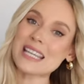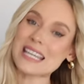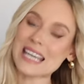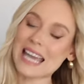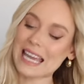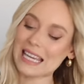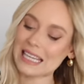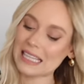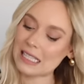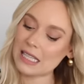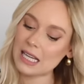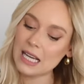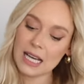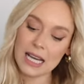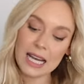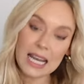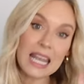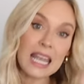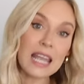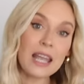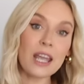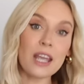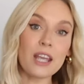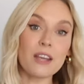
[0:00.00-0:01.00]
again.
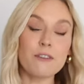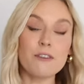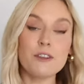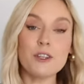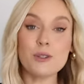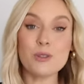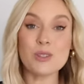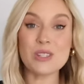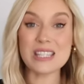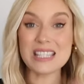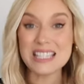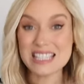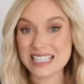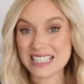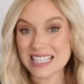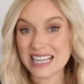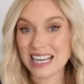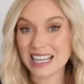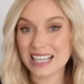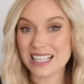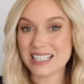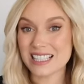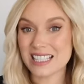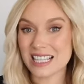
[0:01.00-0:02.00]
If you
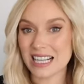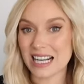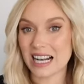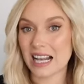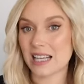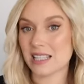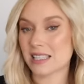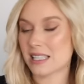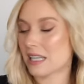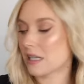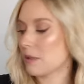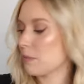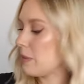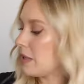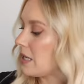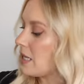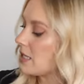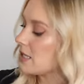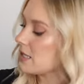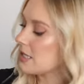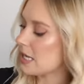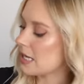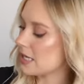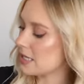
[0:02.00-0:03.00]
stick to classic
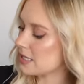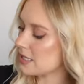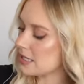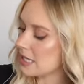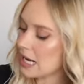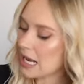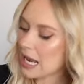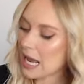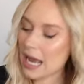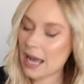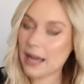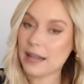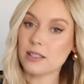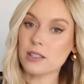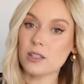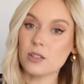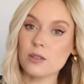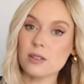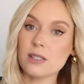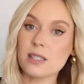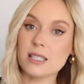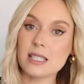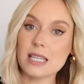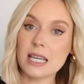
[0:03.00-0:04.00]
pieces and you
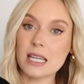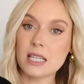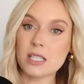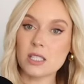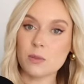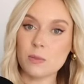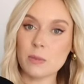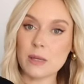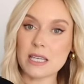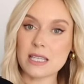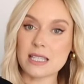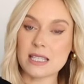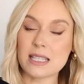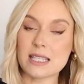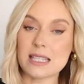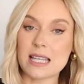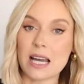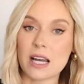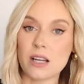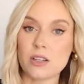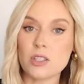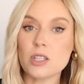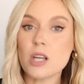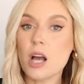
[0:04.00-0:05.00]
stick to pieces
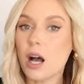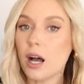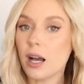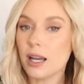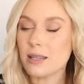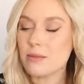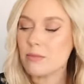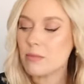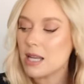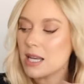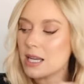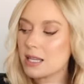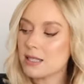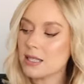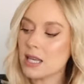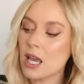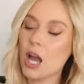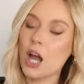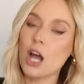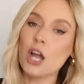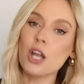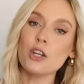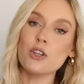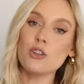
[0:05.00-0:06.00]
that are timeless,
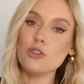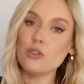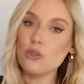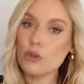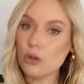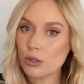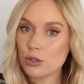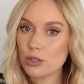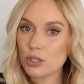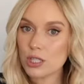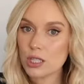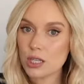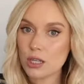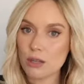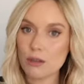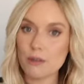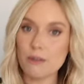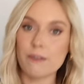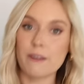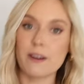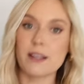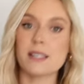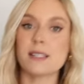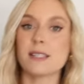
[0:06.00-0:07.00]
not too
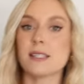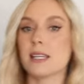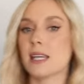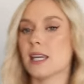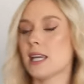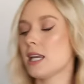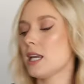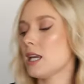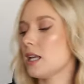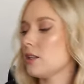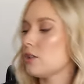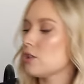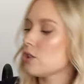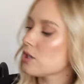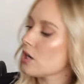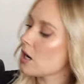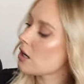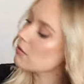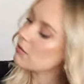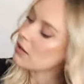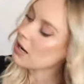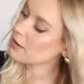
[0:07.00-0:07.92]
fussy, don't